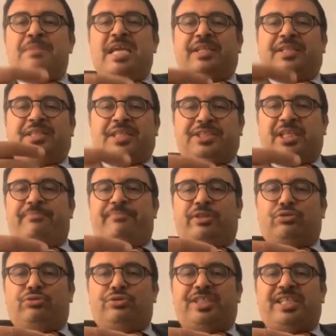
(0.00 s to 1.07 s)
Arab
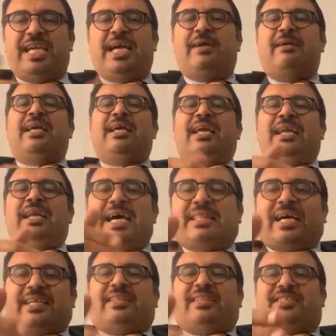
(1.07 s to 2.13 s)
region,
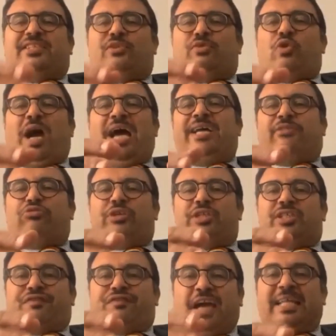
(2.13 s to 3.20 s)
because it is
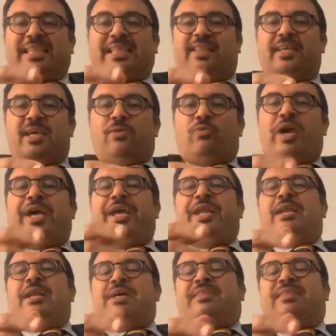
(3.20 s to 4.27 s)
not only
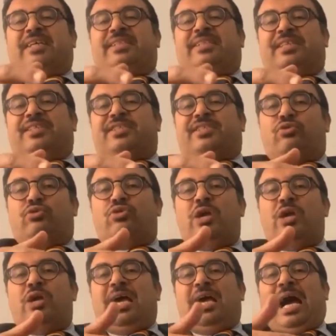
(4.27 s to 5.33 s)
restricted to
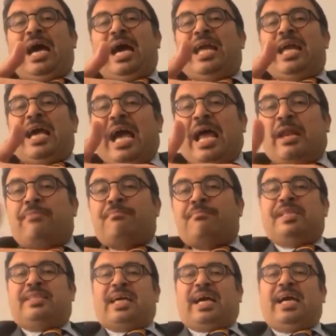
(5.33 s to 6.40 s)
Tunisia,
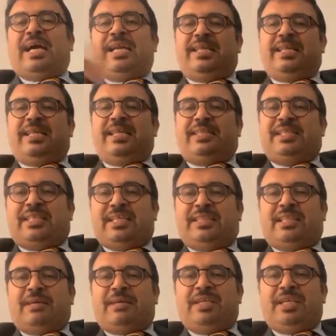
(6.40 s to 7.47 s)
but
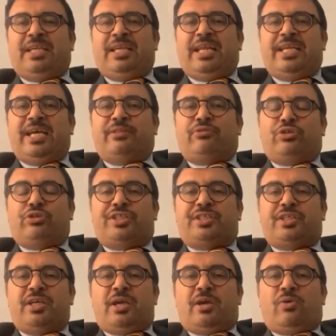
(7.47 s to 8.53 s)
also
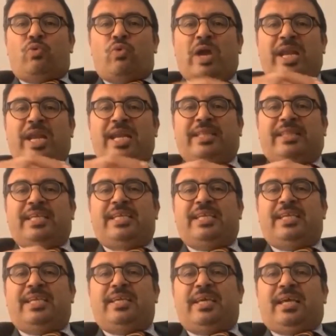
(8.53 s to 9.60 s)
applies to the
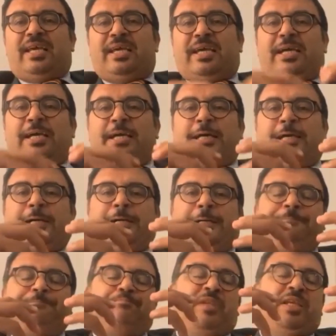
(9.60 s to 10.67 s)
region to which it
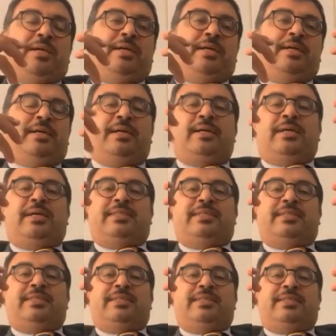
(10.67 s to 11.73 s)
belongs, and
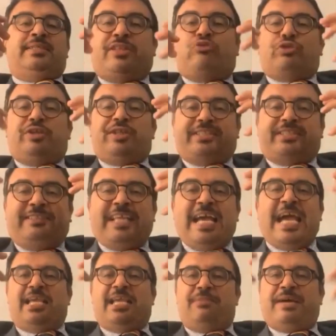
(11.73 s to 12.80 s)
in which
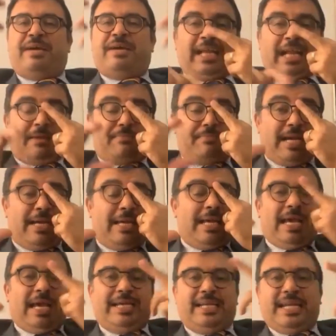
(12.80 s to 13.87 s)
Tunisia,
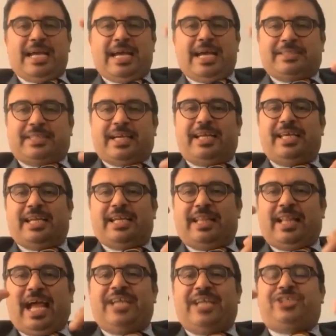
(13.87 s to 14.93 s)
despite its
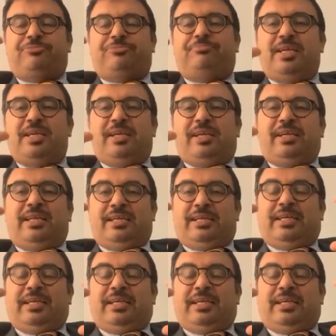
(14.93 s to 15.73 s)
small size